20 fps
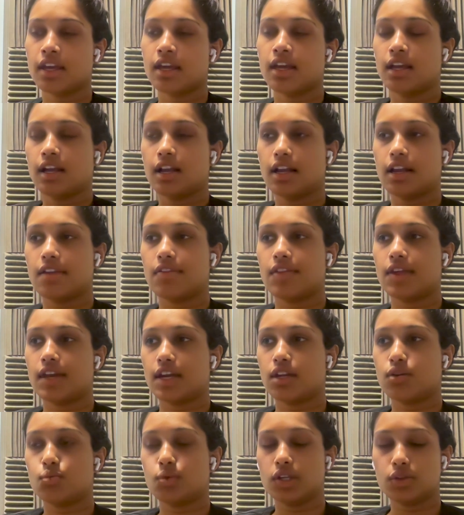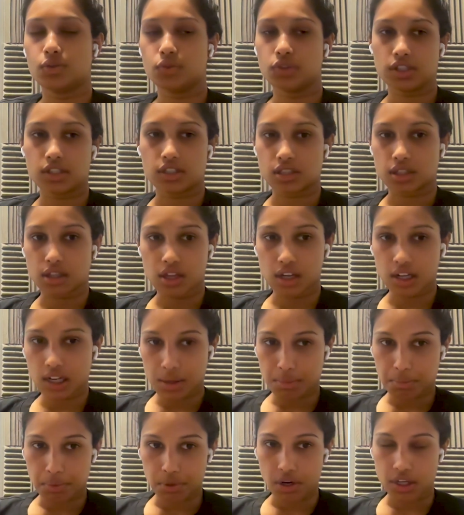And then we use this
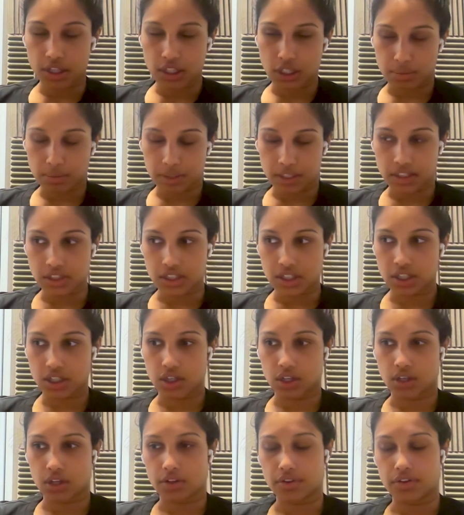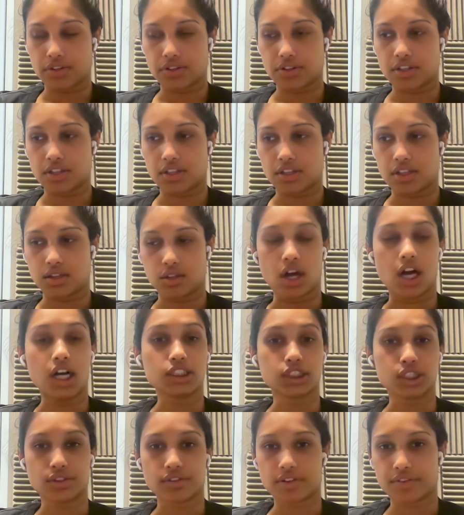lookup argument called the
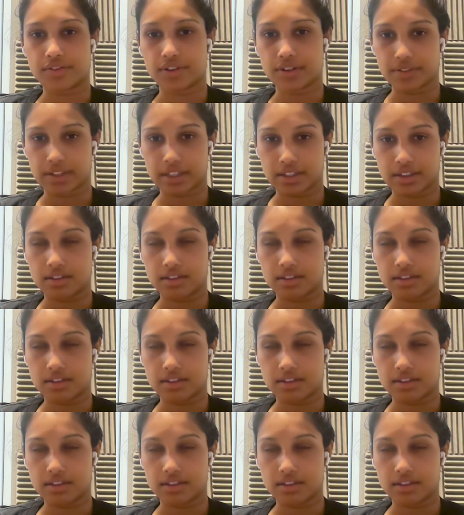log derivative